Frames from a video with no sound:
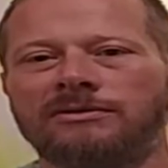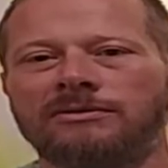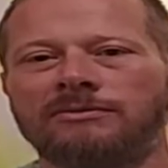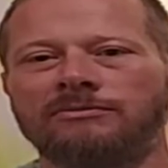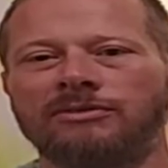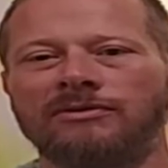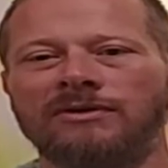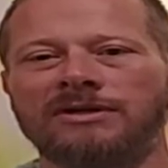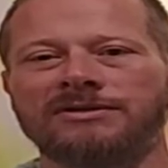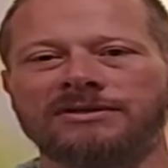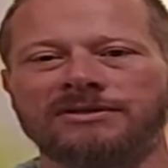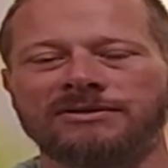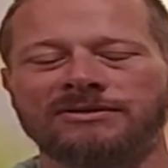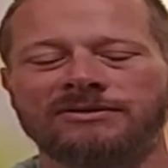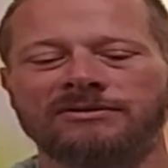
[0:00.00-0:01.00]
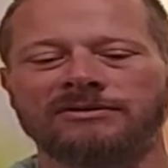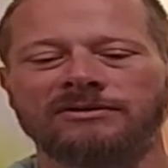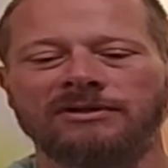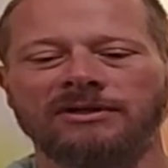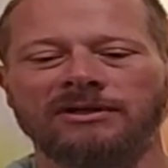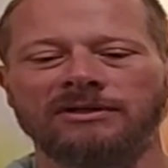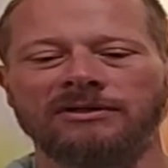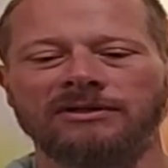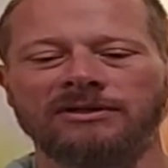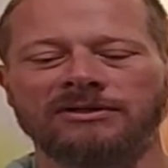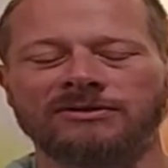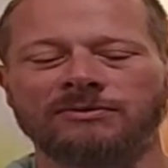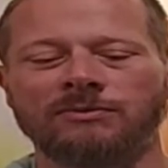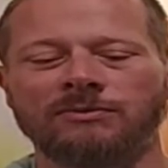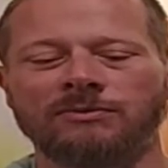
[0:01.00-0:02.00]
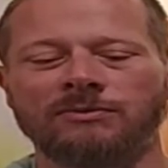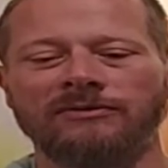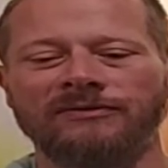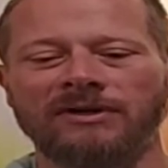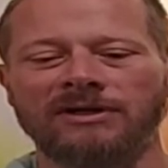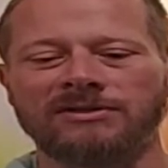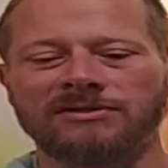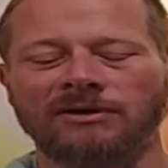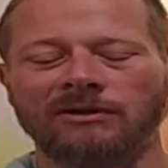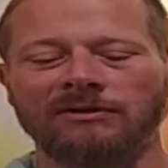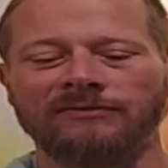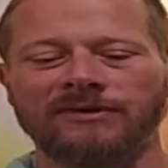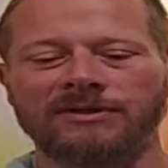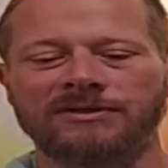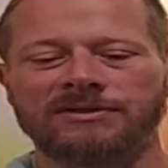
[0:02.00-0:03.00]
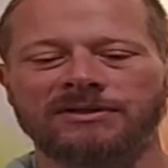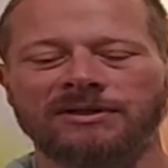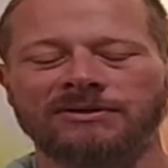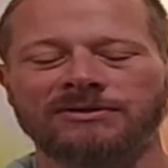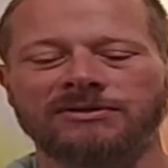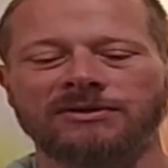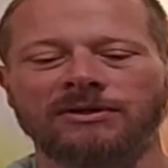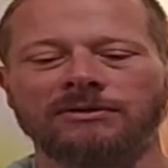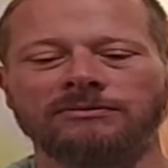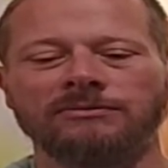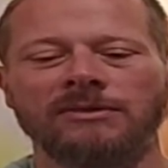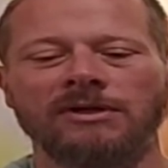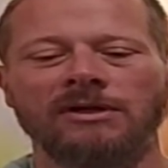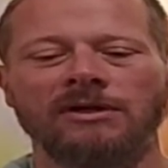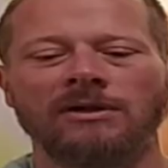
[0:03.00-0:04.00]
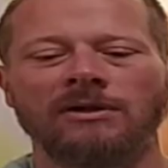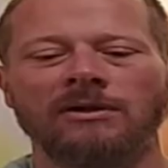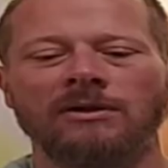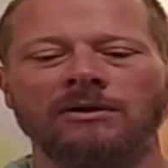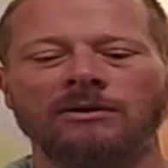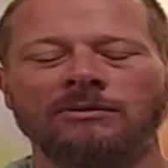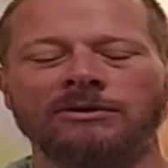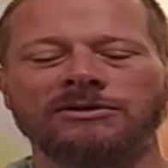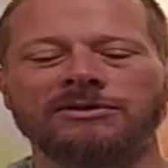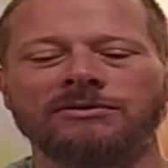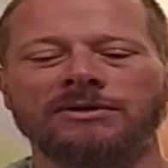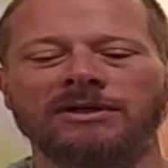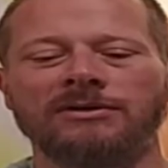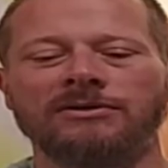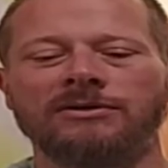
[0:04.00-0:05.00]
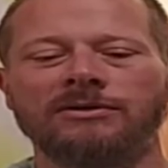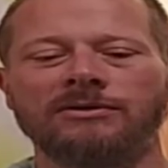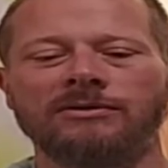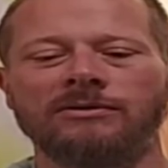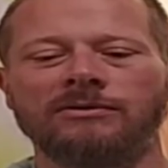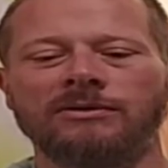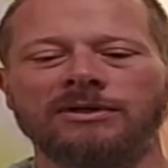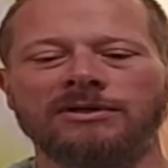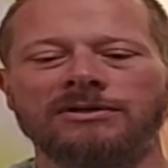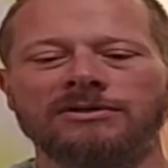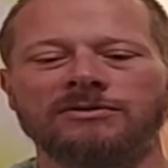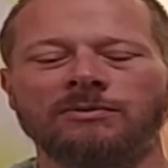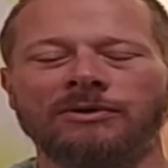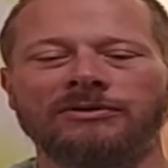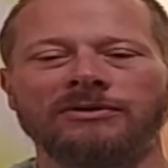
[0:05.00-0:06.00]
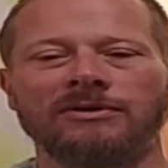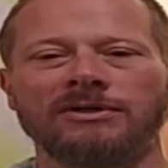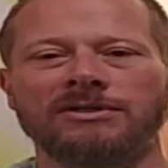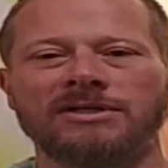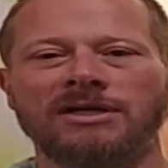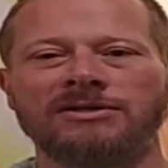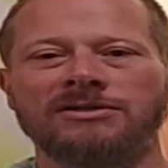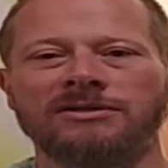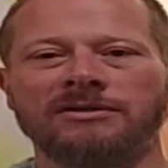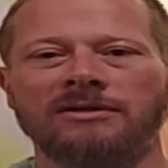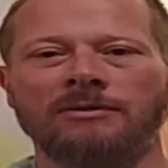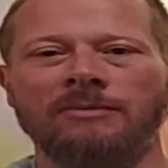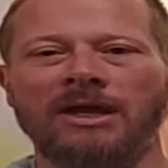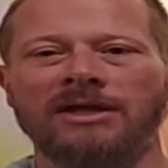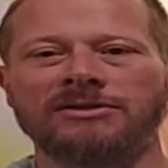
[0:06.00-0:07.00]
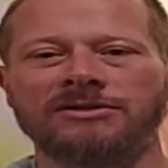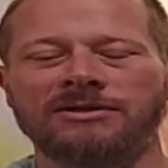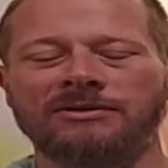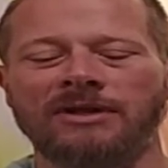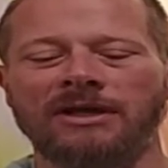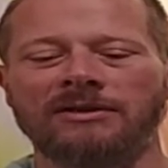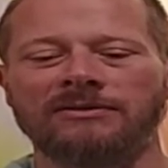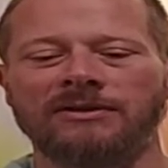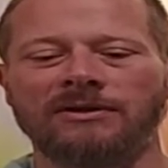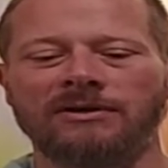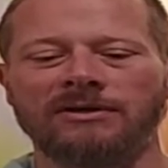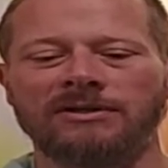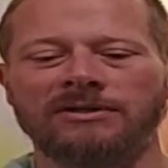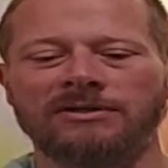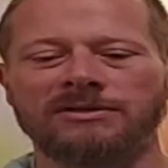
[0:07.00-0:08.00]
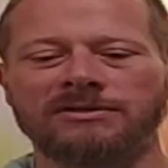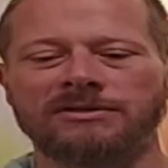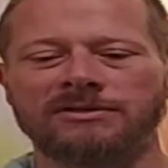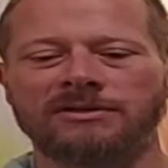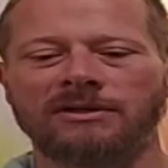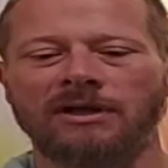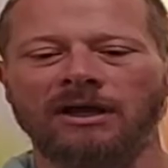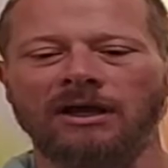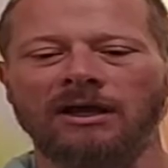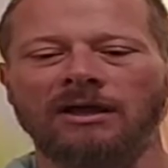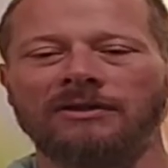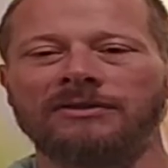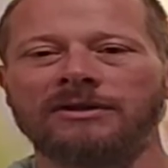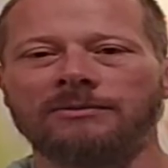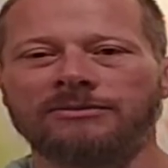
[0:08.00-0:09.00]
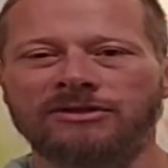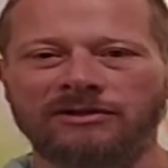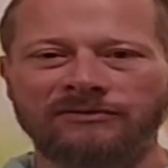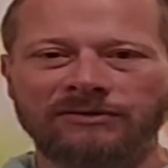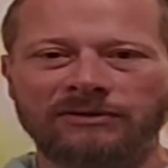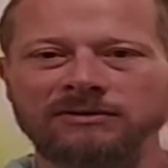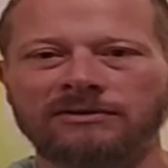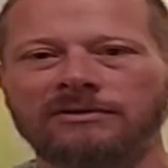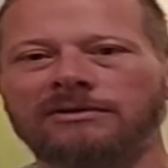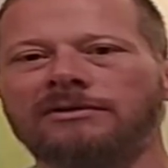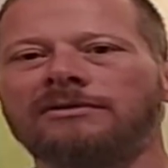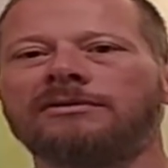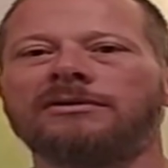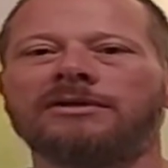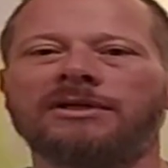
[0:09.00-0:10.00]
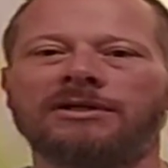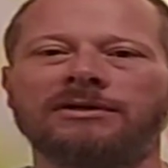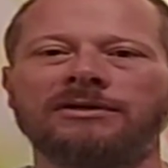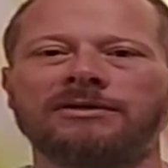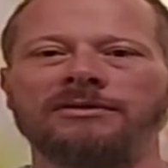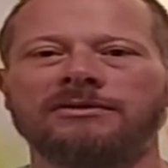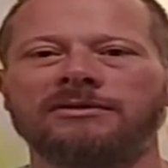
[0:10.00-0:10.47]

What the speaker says: presence, and it's what unifies all of us. And so what you can do is, with your attention, imagine that there is the observer here,